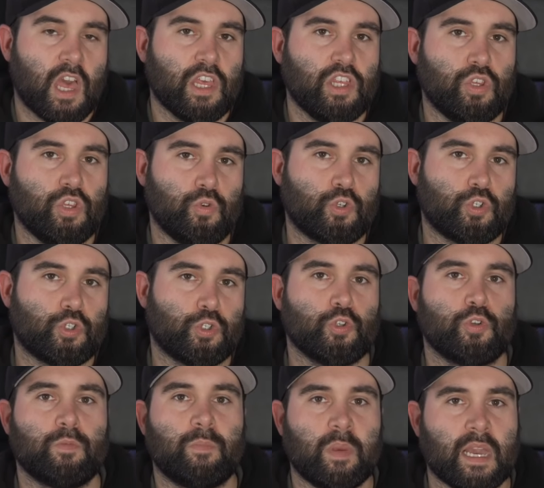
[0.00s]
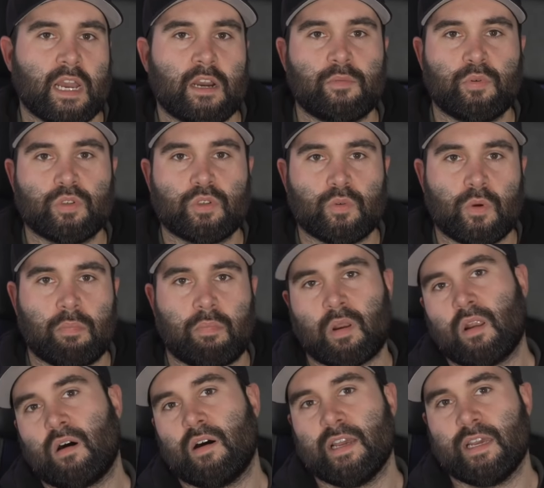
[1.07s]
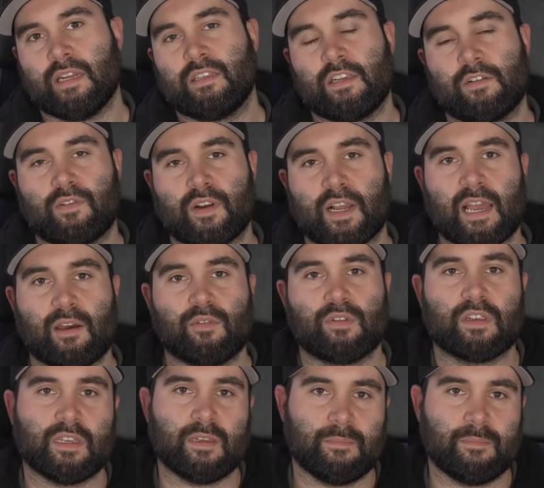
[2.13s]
you should be able to apply in a different county.